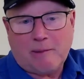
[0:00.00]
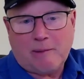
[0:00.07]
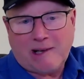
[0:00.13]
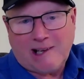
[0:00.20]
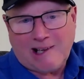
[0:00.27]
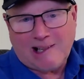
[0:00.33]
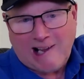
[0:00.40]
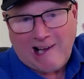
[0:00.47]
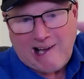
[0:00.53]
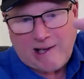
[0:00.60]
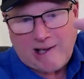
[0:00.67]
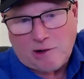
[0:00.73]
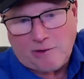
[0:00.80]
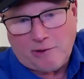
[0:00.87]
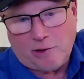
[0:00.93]
and they
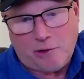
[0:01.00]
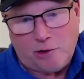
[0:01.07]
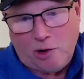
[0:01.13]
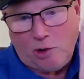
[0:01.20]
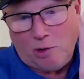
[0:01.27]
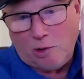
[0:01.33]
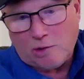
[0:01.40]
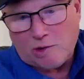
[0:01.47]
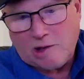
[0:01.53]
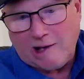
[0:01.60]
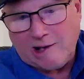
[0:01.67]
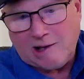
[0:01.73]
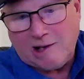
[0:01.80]
land on their nose like